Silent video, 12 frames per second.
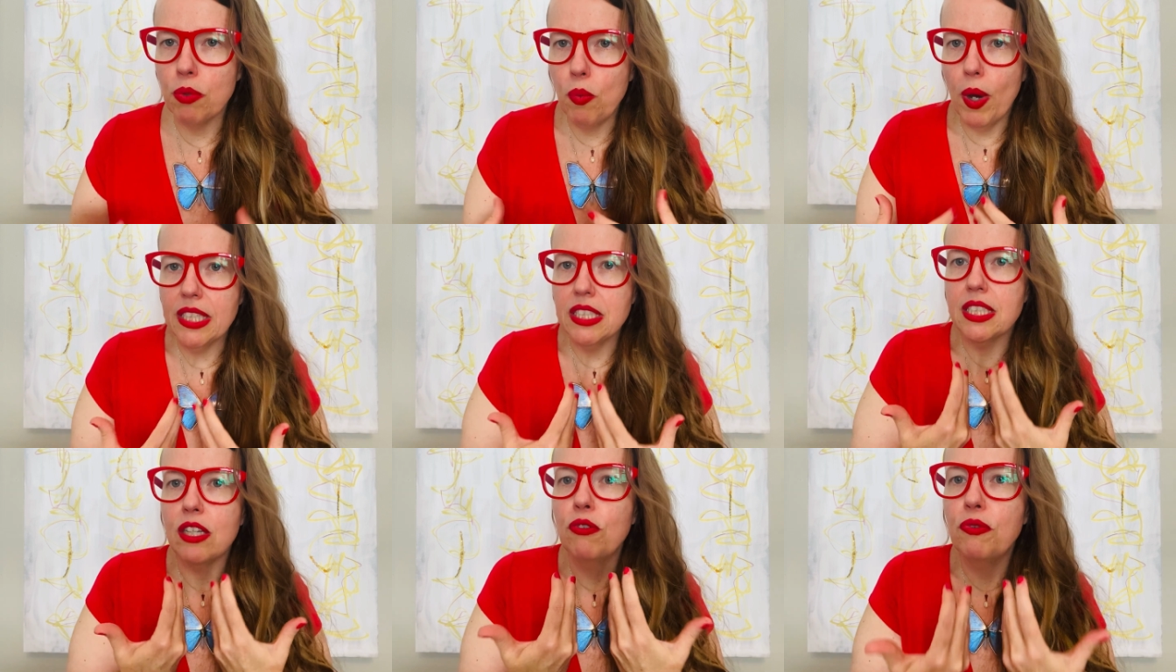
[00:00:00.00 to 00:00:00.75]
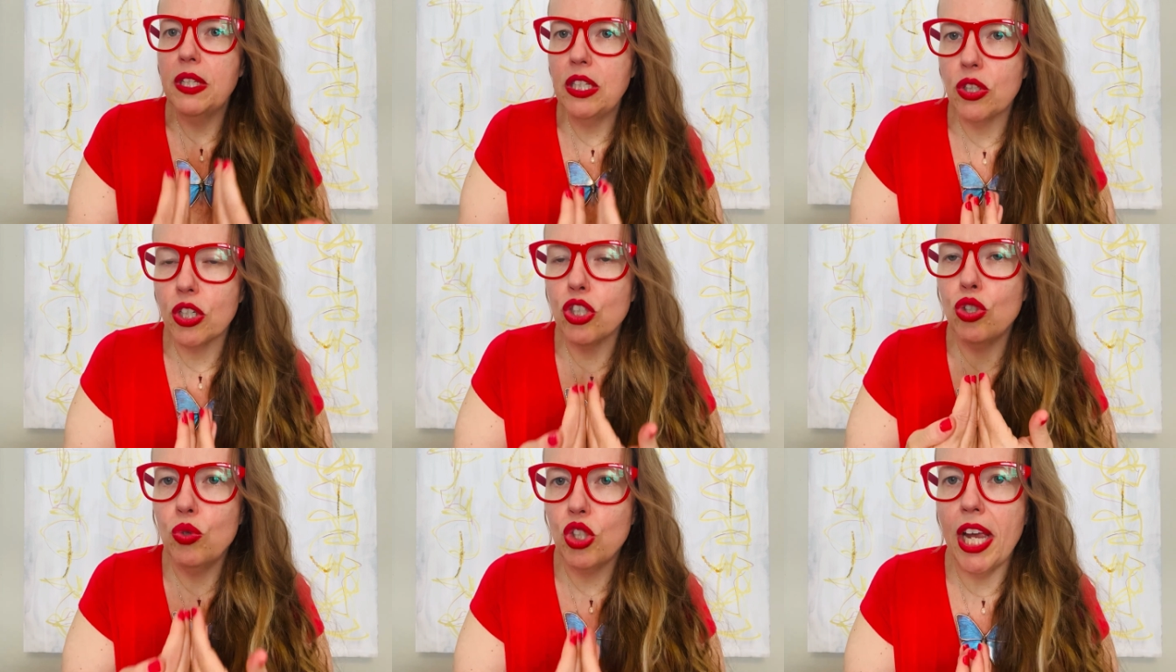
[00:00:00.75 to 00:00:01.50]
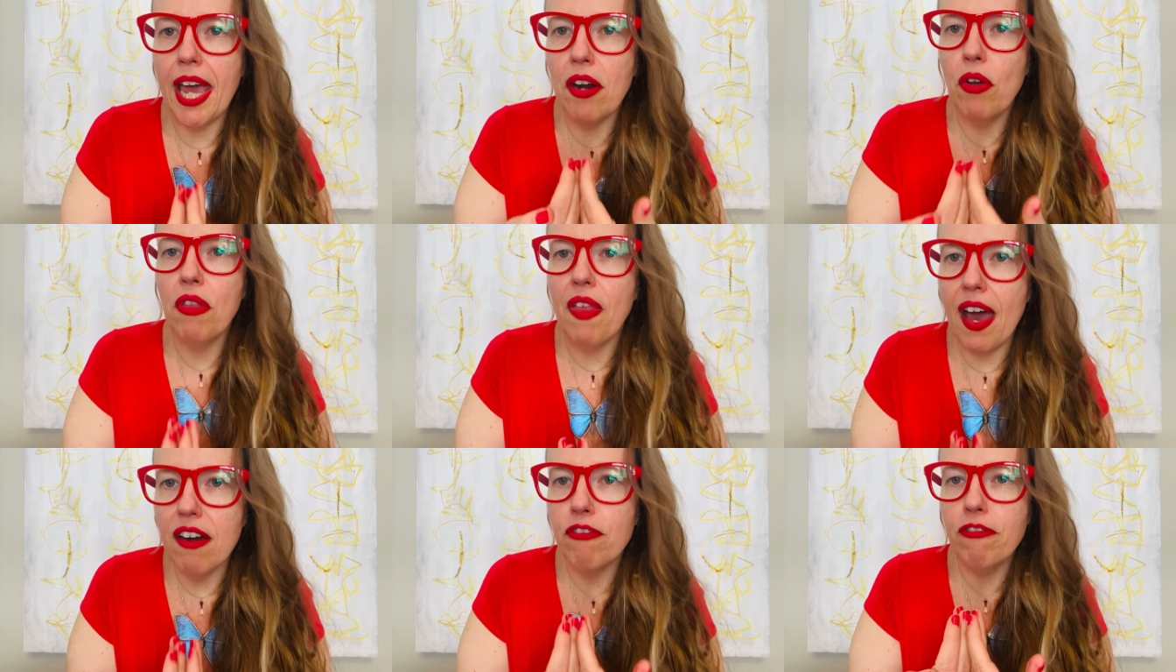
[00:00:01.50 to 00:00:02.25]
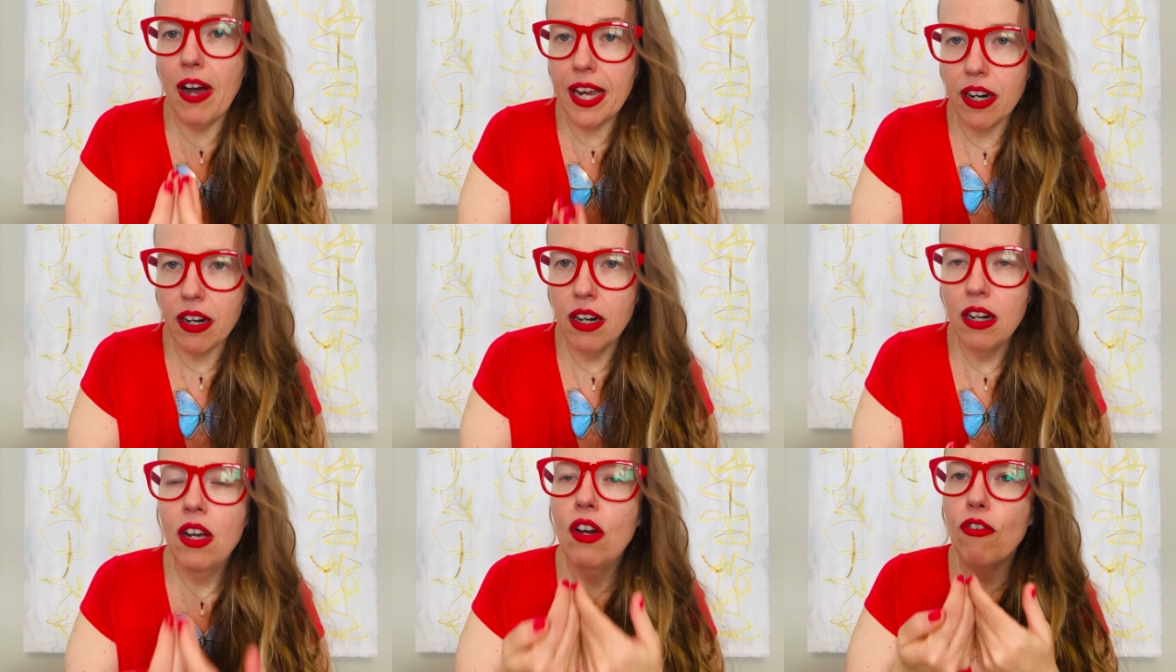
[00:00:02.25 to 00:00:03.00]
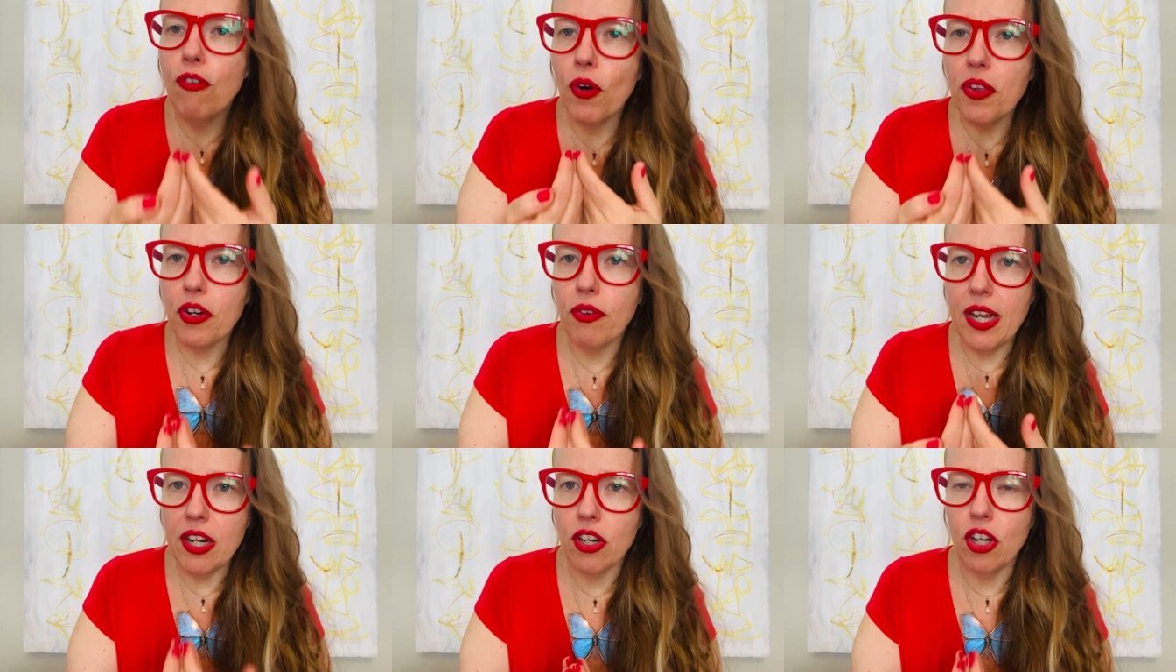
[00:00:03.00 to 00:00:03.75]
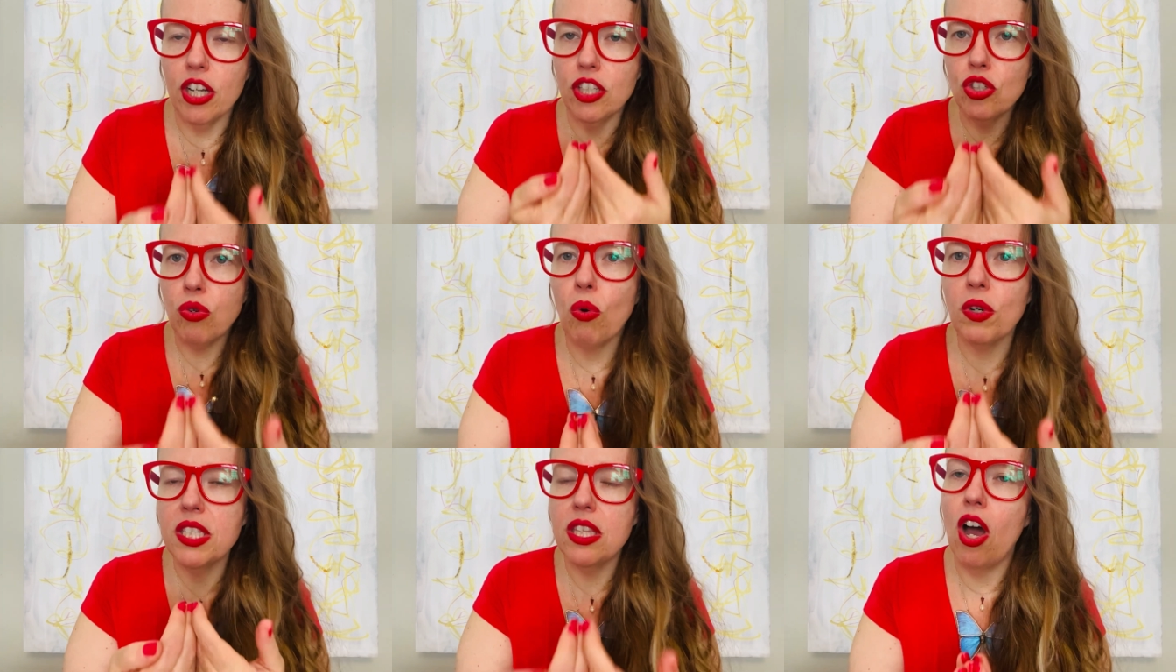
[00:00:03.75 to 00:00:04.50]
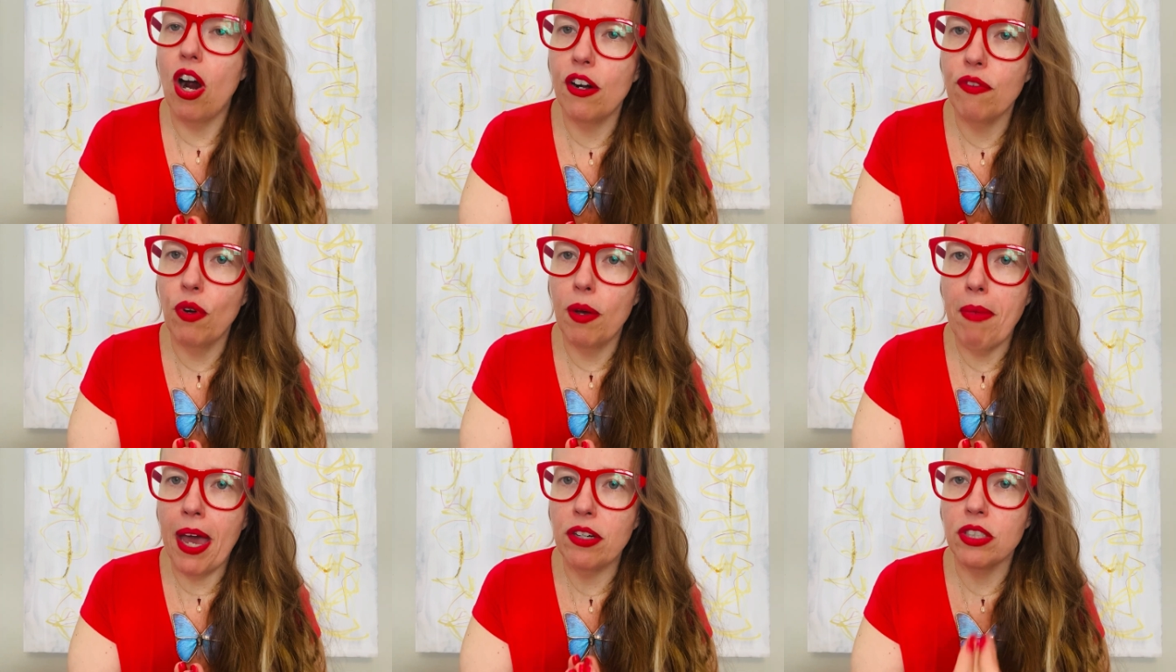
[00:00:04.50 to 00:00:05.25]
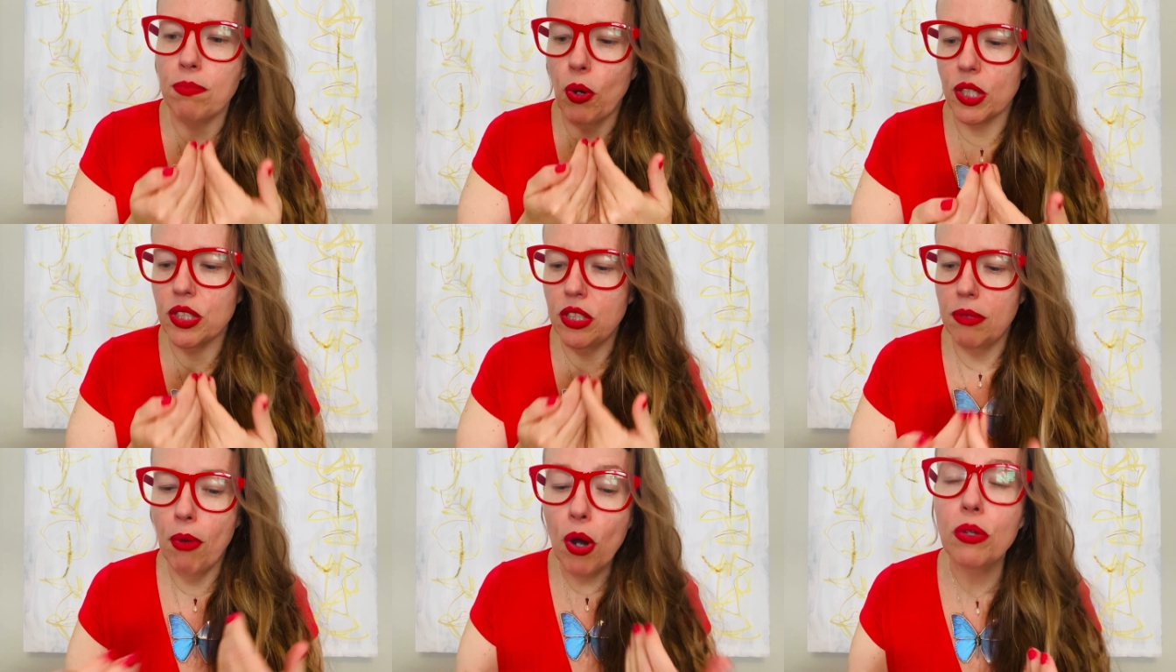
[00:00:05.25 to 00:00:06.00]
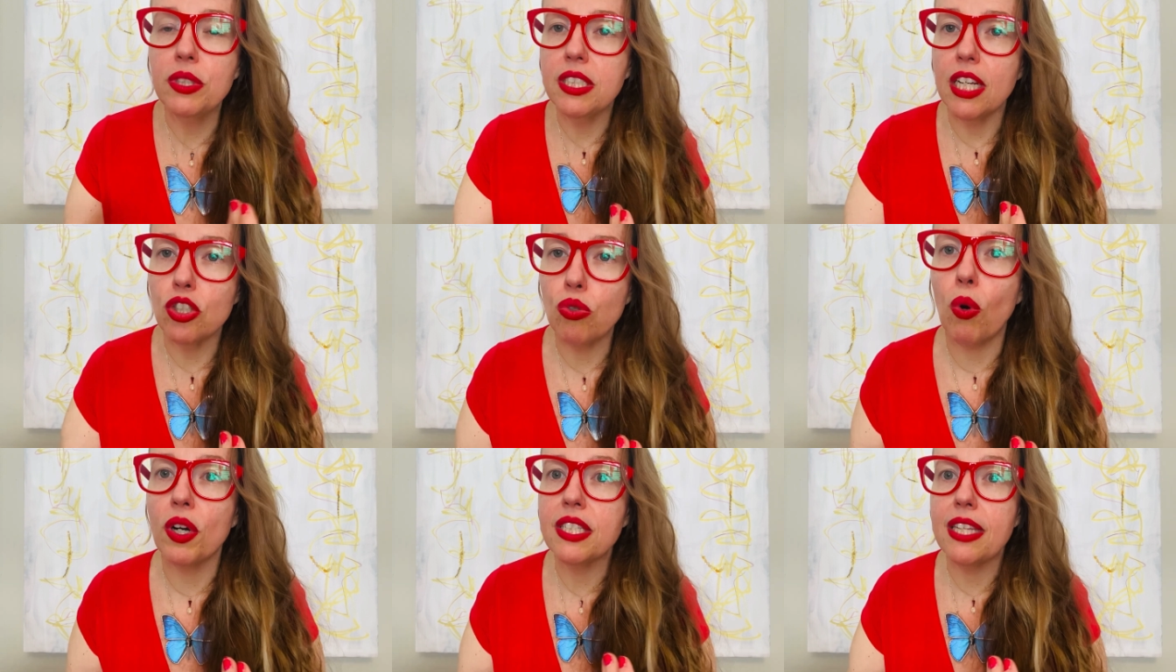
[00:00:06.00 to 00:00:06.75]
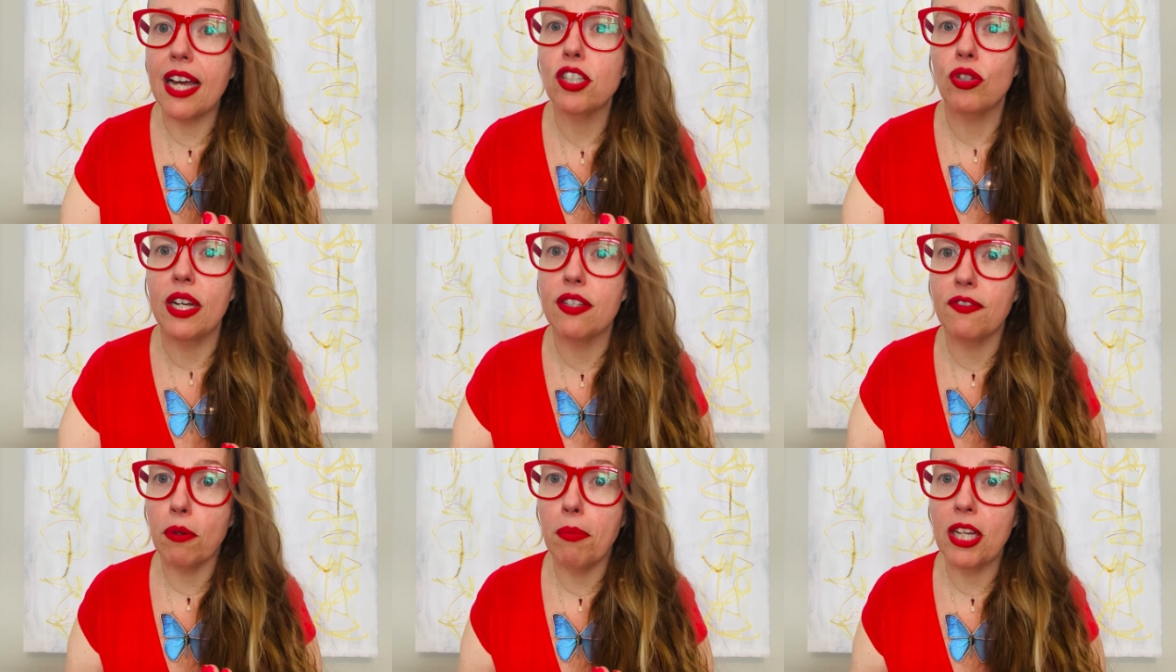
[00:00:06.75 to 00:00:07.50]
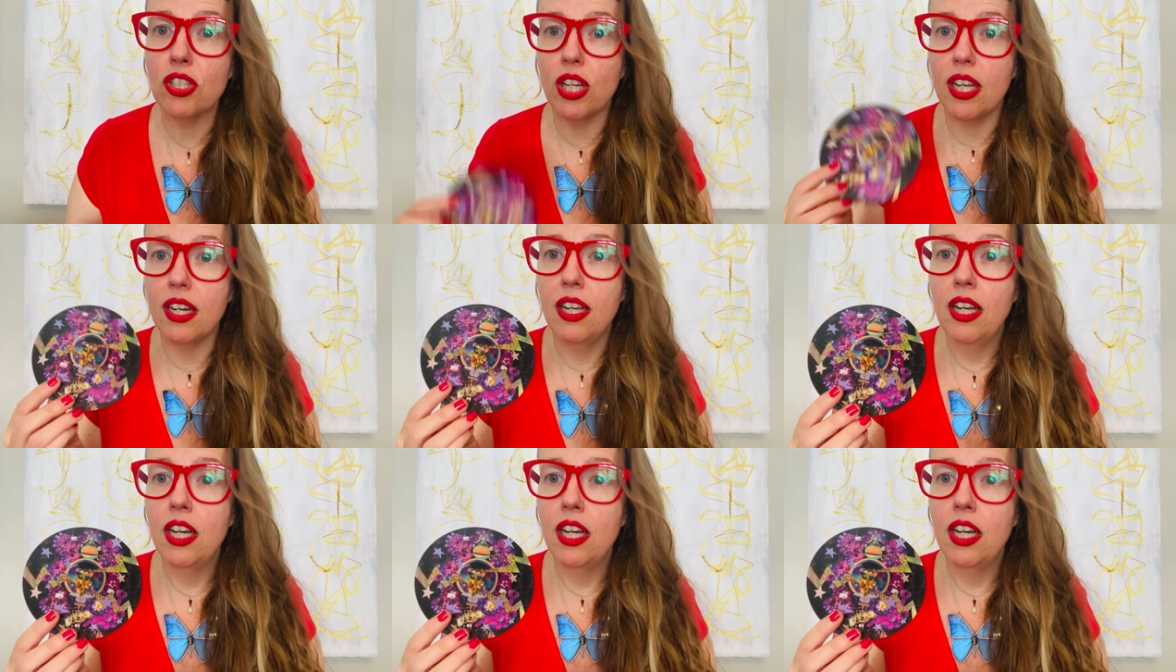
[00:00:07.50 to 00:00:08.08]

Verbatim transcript: we want to skillfully learn to channel that fire for the greater good towards the heart of what matters most, most and towards that transformation,